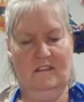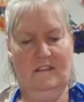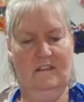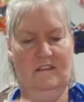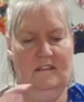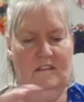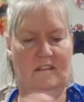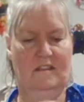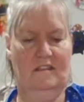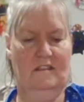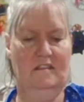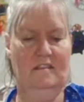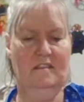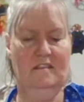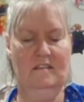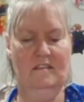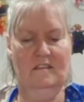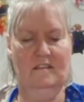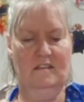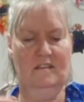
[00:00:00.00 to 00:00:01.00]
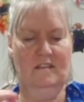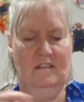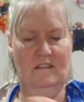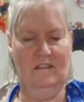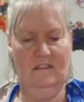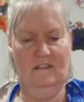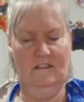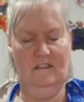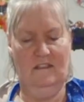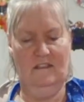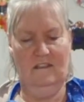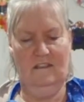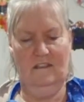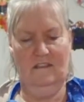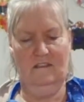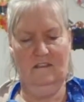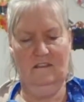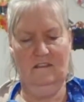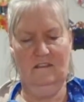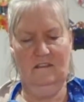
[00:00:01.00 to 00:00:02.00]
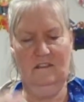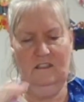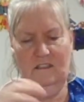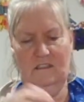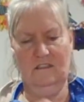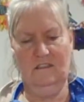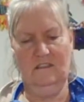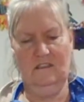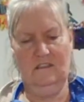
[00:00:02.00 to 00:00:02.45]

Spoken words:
And then let's